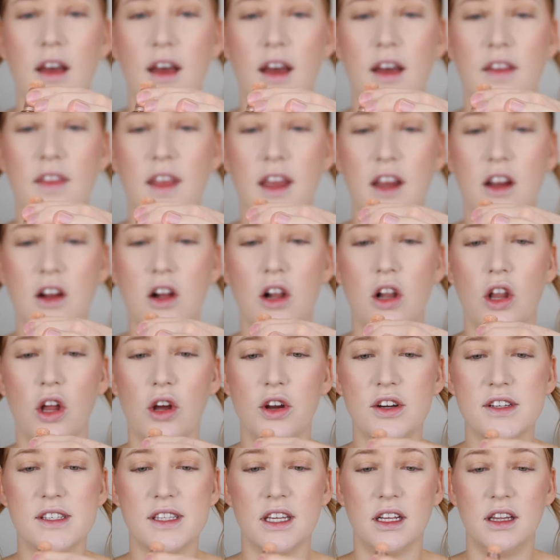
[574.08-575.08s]
and then
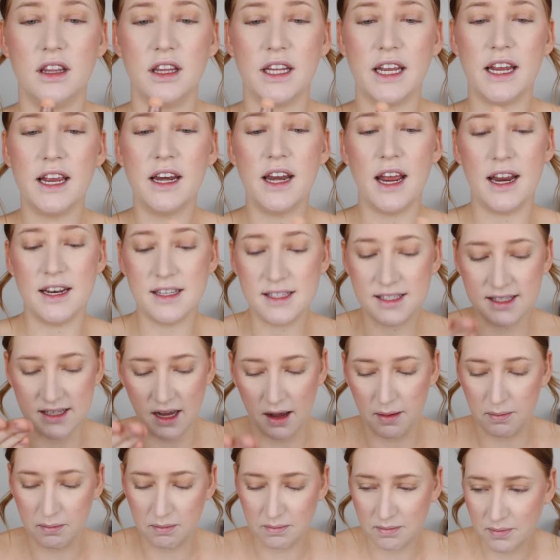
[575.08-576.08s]
close the lid and
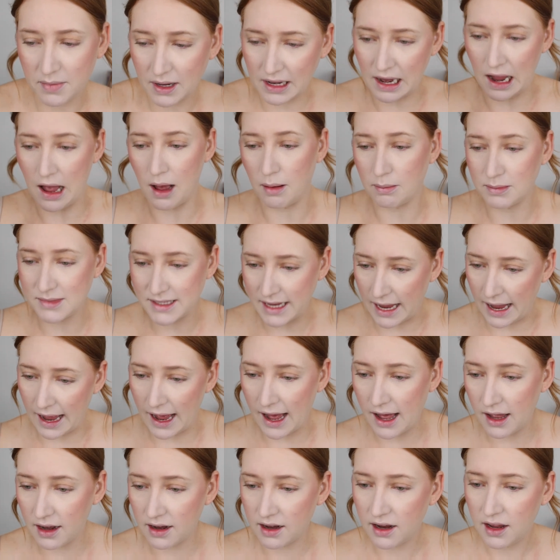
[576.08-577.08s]
some comes
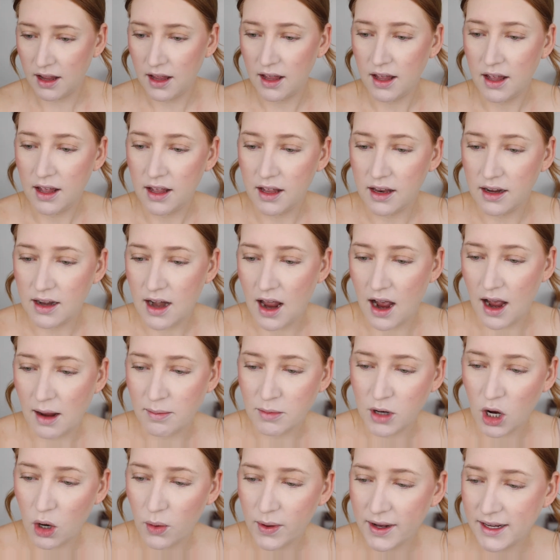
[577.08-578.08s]
out. Now
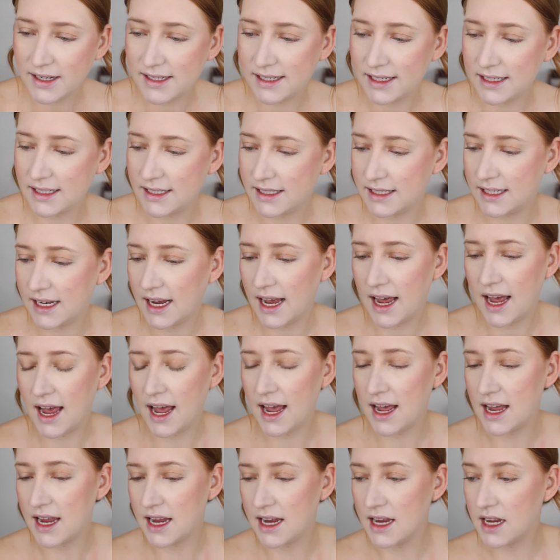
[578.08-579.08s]
I'm going to
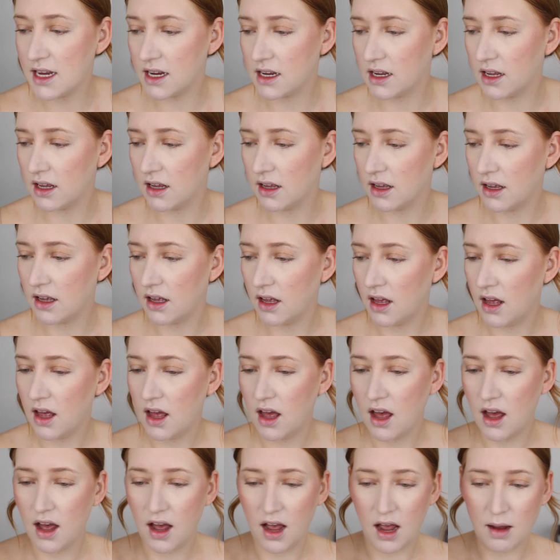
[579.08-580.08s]
take,
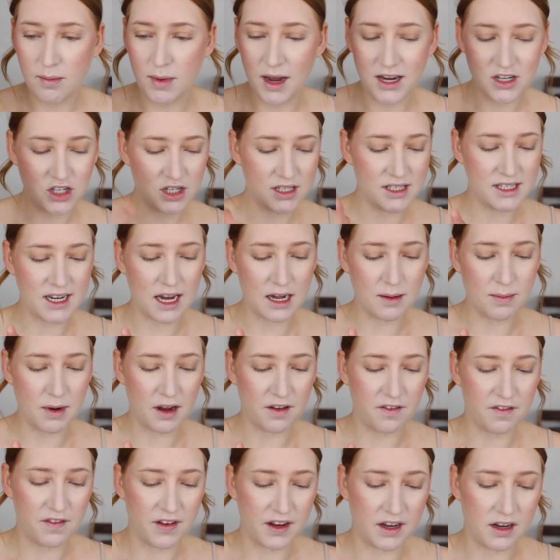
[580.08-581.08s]
I might just take
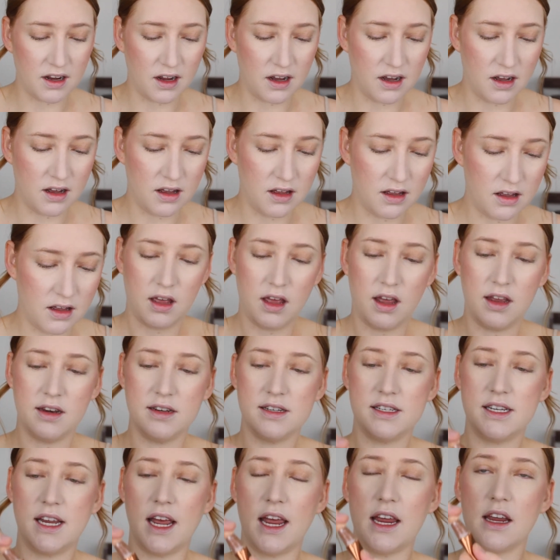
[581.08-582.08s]
my finger
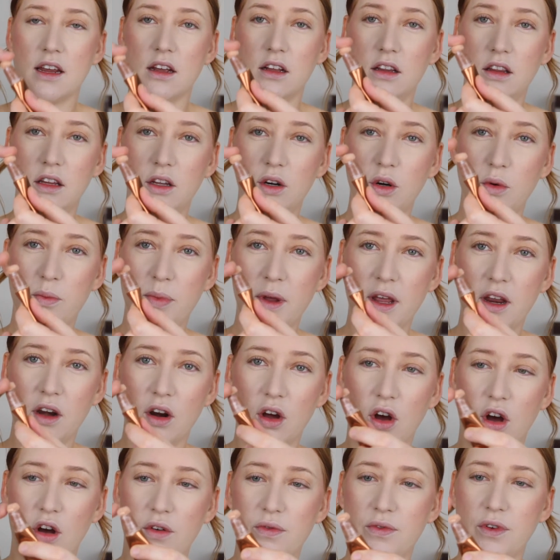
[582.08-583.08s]
and take a little
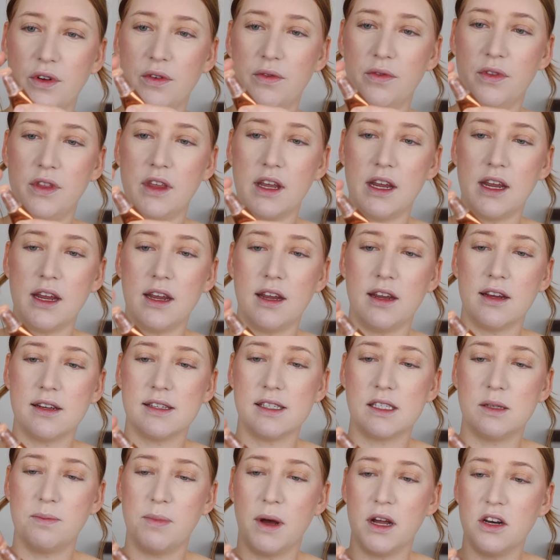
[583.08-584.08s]
bit off of the
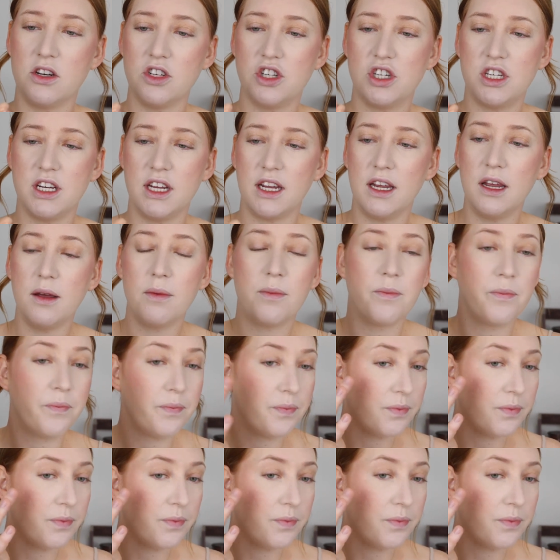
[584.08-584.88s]
sponge tip